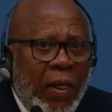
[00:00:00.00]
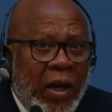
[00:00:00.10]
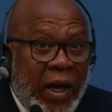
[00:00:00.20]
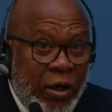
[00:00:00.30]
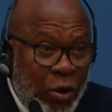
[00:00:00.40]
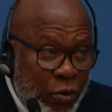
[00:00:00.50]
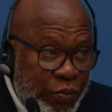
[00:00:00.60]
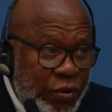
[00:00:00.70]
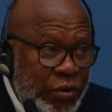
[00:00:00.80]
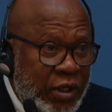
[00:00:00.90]
I
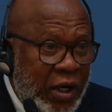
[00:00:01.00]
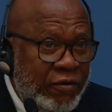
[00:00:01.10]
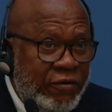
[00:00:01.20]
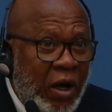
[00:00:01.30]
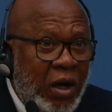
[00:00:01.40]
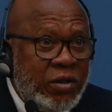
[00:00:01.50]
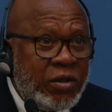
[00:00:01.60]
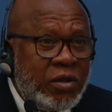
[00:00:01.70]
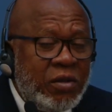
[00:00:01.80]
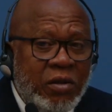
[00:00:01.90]
hope, and I have
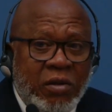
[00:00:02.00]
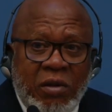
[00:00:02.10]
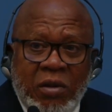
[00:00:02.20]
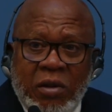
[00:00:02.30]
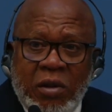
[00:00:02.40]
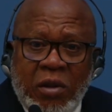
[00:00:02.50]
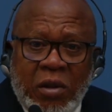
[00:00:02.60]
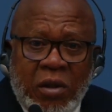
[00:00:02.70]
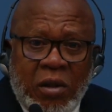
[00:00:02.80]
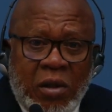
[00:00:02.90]
asked
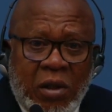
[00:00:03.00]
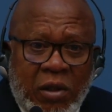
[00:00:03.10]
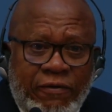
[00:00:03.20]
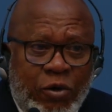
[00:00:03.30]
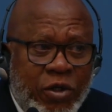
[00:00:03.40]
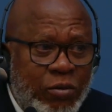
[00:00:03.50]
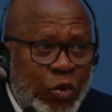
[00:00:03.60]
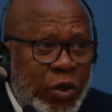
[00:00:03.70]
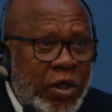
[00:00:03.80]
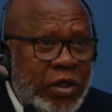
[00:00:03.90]
for some
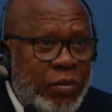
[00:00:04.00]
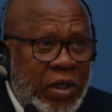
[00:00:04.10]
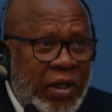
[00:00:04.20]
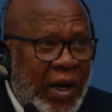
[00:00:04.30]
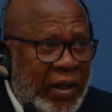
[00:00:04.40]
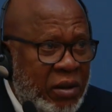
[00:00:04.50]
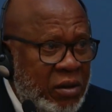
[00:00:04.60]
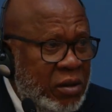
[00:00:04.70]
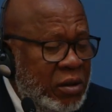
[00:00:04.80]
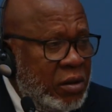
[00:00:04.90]
work to be
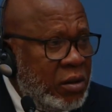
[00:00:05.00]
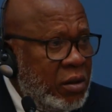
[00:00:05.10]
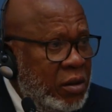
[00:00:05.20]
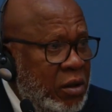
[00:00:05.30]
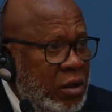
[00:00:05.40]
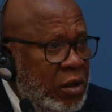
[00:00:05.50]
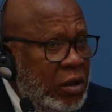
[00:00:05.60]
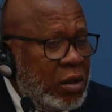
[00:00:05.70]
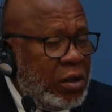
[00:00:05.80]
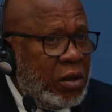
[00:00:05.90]
done
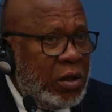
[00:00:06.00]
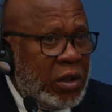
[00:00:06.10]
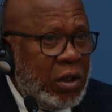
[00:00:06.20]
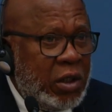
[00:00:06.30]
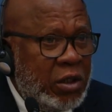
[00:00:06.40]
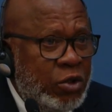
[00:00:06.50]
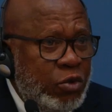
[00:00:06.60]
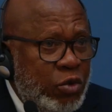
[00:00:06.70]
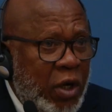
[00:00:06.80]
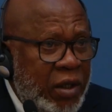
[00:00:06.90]

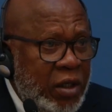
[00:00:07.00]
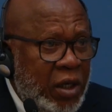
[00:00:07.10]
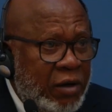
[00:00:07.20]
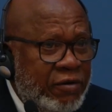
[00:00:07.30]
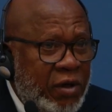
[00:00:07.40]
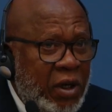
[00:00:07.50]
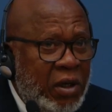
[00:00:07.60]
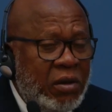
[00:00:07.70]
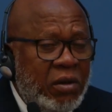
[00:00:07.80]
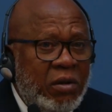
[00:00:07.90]
to uncover
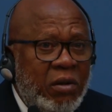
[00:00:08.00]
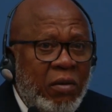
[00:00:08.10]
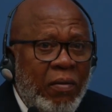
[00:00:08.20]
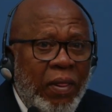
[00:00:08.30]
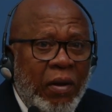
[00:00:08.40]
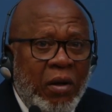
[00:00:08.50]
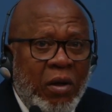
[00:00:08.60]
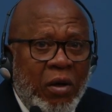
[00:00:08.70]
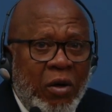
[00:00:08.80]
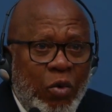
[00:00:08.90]

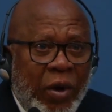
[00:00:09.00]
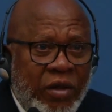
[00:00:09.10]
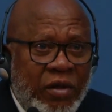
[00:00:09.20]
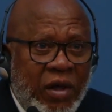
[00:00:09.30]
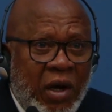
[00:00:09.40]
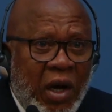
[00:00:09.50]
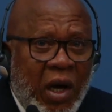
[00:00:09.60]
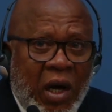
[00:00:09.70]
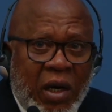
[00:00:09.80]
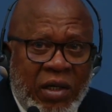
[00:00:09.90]
whether there
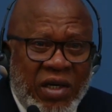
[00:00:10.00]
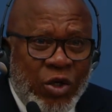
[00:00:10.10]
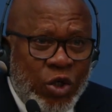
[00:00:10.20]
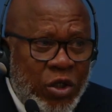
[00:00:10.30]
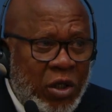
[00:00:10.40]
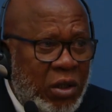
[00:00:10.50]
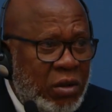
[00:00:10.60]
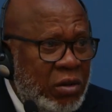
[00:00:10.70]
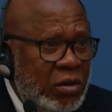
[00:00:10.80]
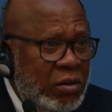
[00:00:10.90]
are
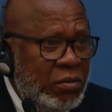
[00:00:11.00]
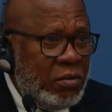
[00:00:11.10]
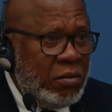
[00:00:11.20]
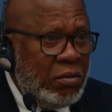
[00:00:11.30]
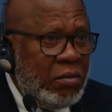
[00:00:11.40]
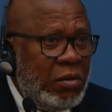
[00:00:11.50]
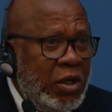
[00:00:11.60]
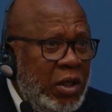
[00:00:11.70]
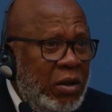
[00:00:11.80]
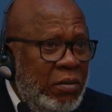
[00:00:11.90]
additional
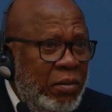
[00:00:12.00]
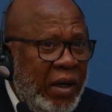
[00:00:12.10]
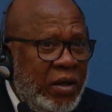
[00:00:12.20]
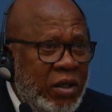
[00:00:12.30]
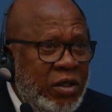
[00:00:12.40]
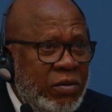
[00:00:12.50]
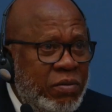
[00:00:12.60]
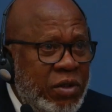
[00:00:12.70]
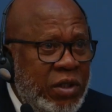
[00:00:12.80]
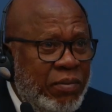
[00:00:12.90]

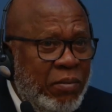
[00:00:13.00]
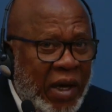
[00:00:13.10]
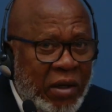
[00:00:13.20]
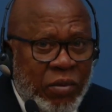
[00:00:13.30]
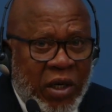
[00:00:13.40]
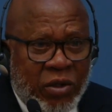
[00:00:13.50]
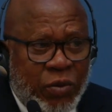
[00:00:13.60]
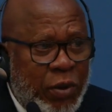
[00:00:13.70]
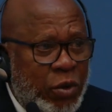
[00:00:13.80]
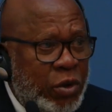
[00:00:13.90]
mechanisms that might be
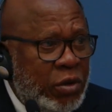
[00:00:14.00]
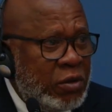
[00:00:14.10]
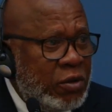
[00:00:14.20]
explored